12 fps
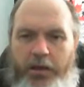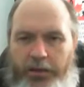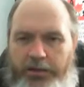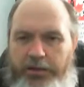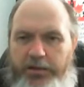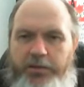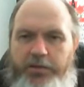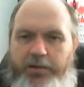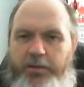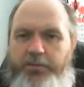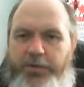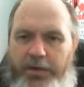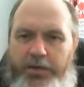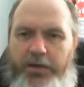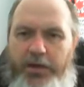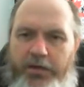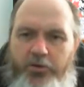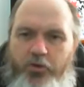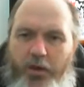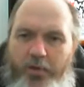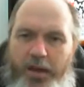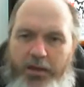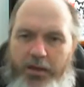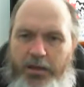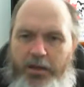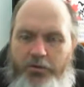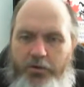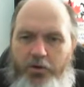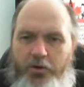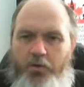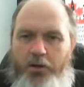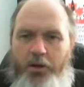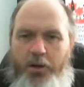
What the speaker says: It is the same thing here in Quebec, you know?